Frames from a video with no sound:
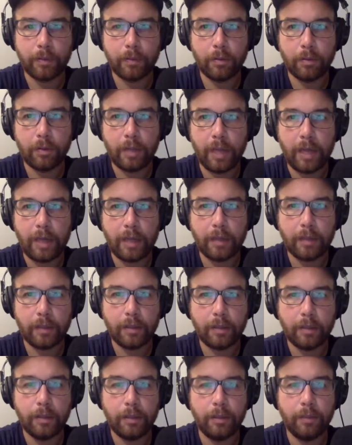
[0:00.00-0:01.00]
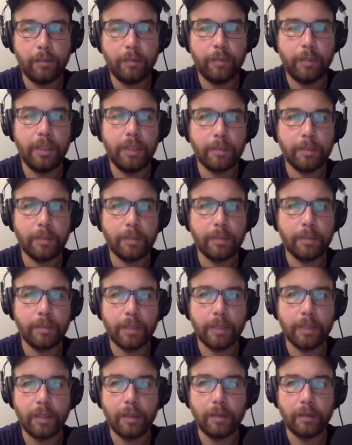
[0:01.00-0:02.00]
that could be
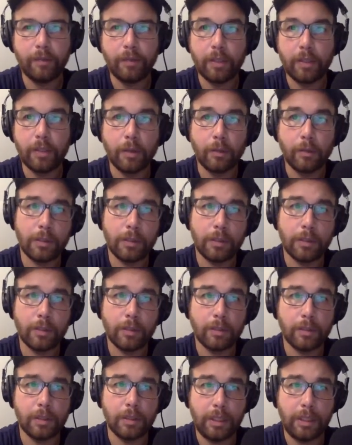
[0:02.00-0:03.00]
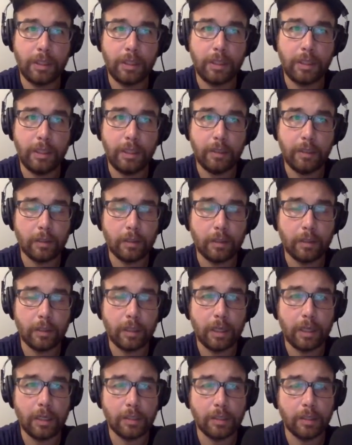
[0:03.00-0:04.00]
something if you don't see in the
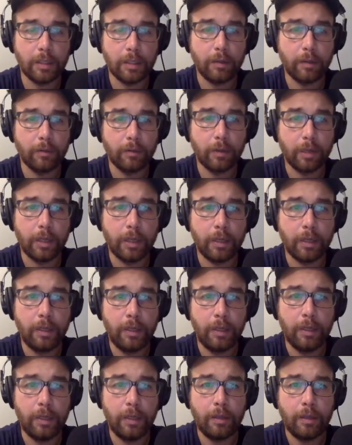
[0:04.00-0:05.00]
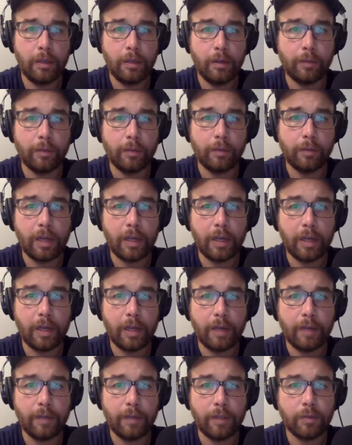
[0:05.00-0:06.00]
logs later on, or if you're
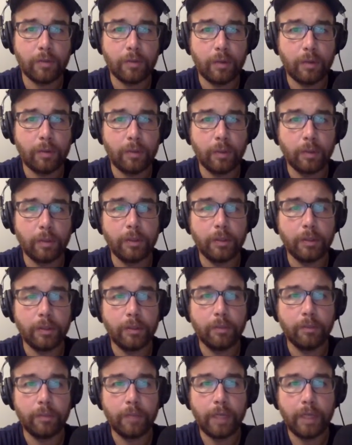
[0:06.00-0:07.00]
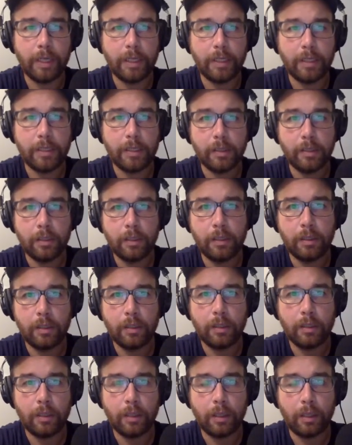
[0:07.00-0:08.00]
having trouble, you might,
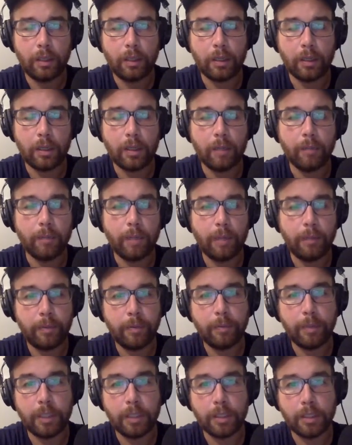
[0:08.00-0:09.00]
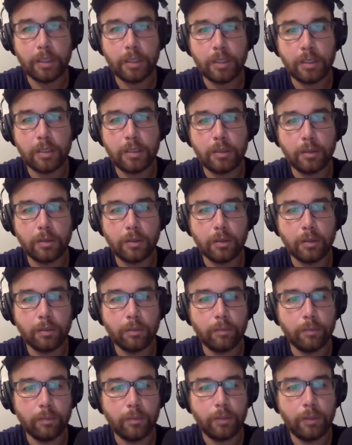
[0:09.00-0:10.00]
uh, it might be because your
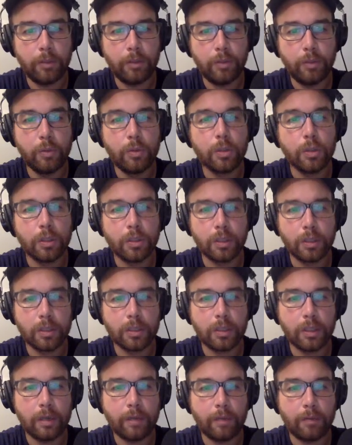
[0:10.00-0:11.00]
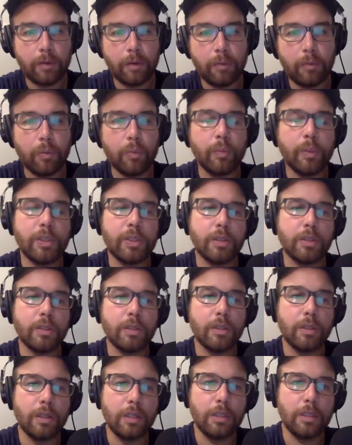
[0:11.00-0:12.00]
user doesn't have the right permission.
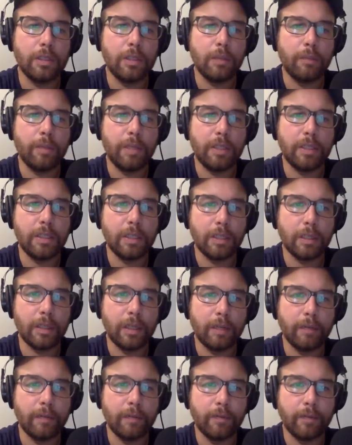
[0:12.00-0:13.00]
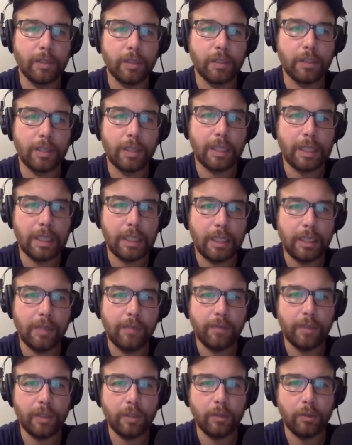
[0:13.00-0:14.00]
So this is the basic Lambda function that they
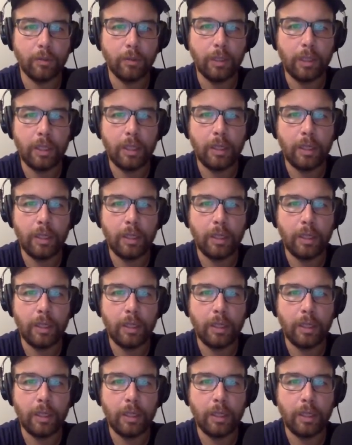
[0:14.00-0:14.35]
give you